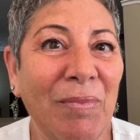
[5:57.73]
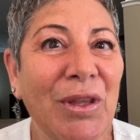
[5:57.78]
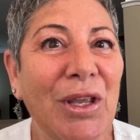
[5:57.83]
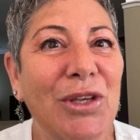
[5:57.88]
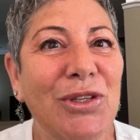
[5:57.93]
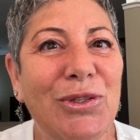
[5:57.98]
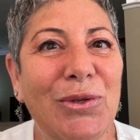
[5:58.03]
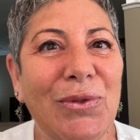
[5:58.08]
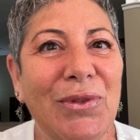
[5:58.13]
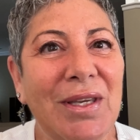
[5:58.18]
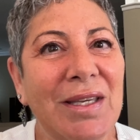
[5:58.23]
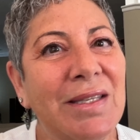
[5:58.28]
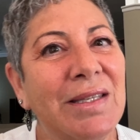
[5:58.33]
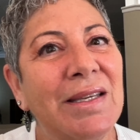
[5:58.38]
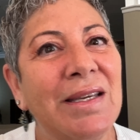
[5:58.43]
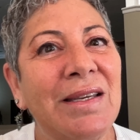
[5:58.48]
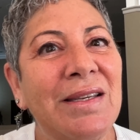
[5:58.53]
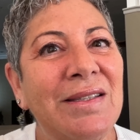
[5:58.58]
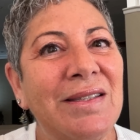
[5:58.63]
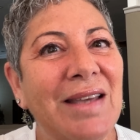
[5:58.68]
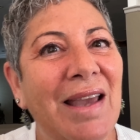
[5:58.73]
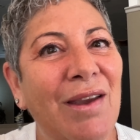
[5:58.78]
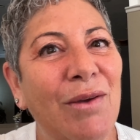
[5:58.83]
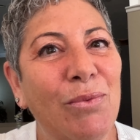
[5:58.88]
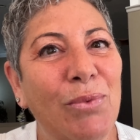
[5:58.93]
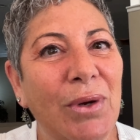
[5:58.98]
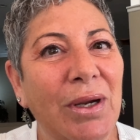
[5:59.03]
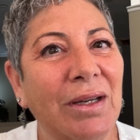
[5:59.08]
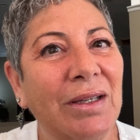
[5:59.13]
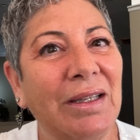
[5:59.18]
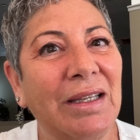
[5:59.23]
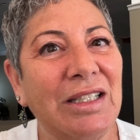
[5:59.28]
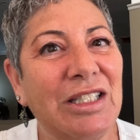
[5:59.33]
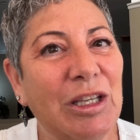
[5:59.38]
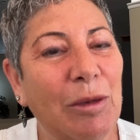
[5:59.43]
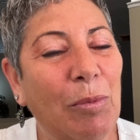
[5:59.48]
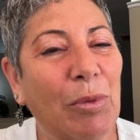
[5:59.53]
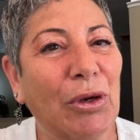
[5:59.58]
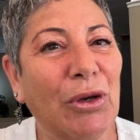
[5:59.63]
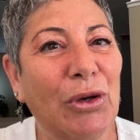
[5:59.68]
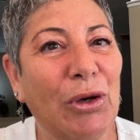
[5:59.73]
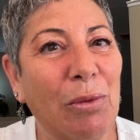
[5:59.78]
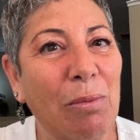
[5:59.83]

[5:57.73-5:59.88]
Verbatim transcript: So this is a really typical